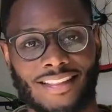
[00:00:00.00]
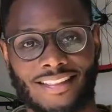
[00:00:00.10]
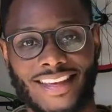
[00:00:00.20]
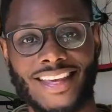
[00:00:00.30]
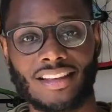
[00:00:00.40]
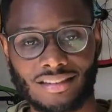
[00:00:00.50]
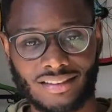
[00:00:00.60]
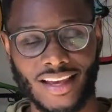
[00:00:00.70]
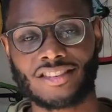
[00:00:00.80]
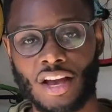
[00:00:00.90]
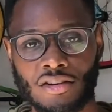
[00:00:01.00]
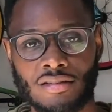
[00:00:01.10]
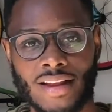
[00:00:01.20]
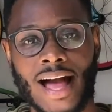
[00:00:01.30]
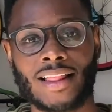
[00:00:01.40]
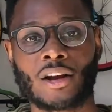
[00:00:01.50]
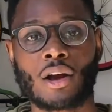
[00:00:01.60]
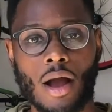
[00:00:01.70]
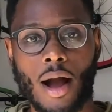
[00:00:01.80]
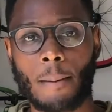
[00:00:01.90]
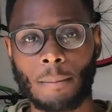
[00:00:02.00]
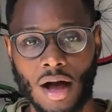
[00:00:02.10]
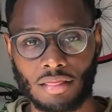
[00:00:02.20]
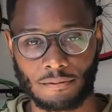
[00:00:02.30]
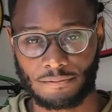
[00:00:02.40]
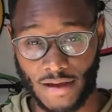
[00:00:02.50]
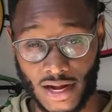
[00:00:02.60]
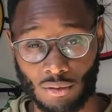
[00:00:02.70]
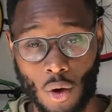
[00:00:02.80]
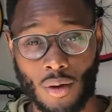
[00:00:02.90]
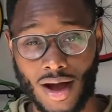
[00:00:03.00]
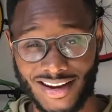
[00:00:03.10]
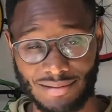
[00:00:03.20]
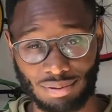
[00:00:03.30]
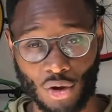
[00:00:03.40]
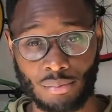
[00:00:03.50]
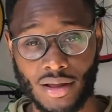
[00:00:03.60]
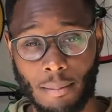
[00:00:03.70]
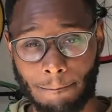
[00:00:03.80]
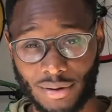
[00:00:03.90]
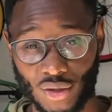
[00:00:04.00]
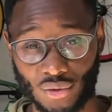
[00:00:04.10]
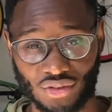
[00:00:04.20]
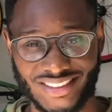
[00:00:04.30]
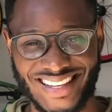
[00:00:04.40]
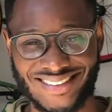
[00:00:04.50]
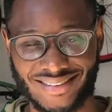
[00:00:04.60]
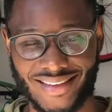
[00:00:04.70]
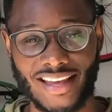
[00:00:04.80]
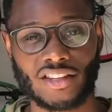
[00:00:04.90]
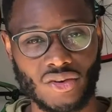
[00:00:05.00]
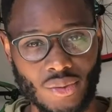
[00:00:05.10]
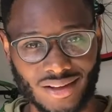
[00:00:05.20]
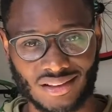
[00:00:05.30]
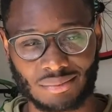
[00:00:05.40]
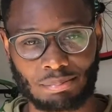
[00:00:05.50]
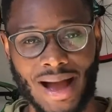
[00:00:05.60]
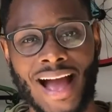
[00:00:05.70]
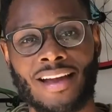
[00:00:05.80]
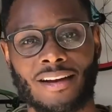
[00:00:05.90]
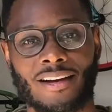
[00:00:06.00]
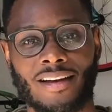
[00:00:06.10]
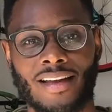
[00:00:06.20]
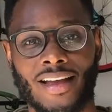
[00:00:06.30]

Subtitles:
The $600 a month federal unemployment boost is set to expire